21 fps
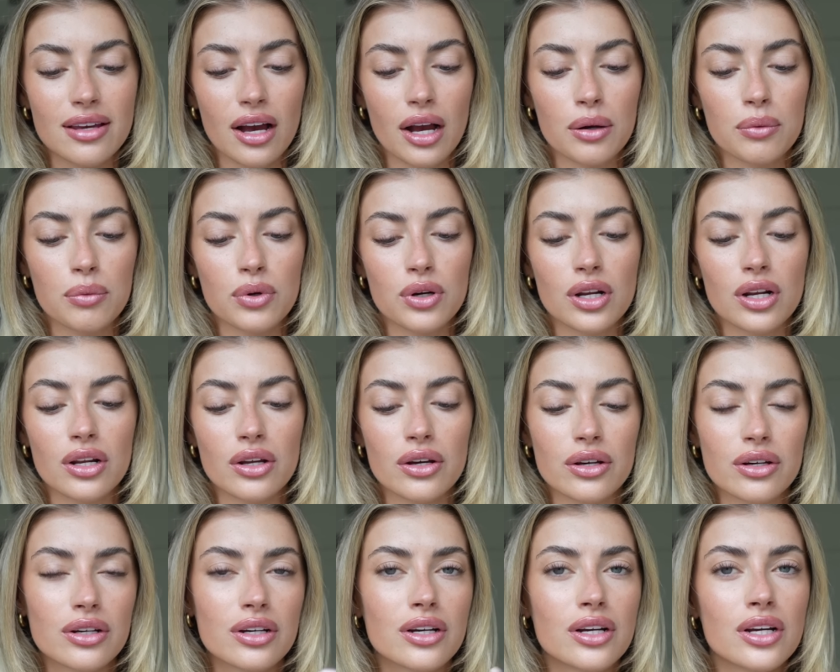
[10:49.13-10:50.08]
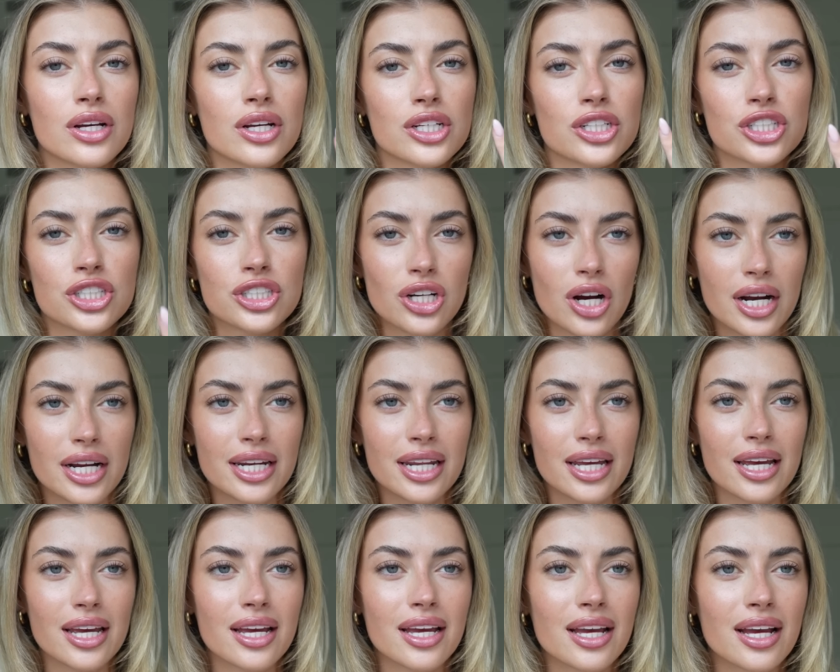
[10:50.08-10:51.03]
I want to look
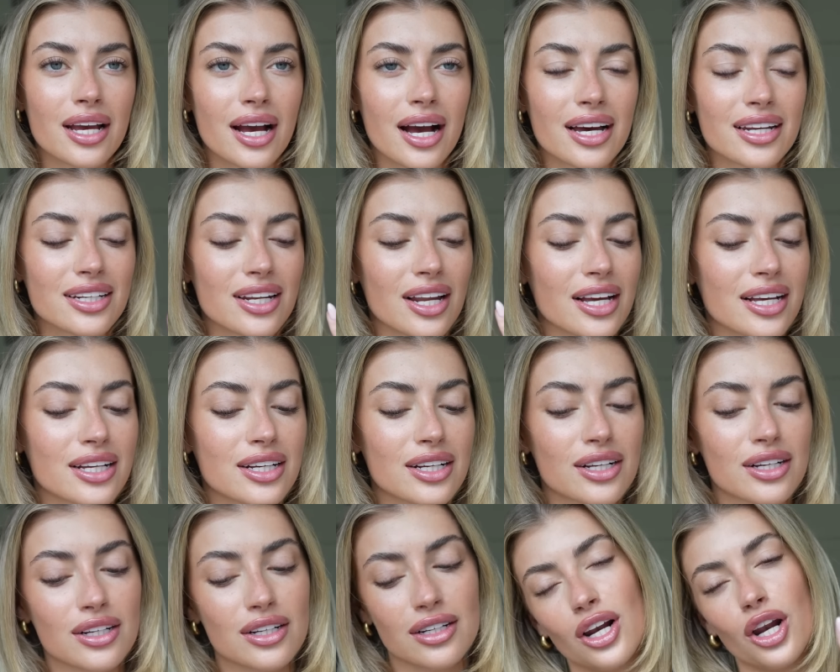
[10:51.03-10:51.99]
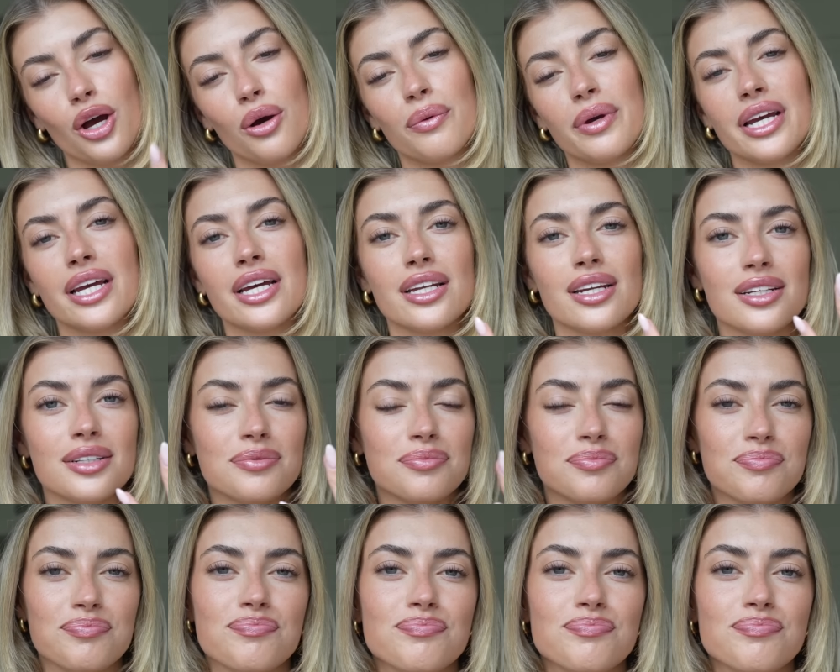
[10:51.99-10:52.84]
shiny and like glowy and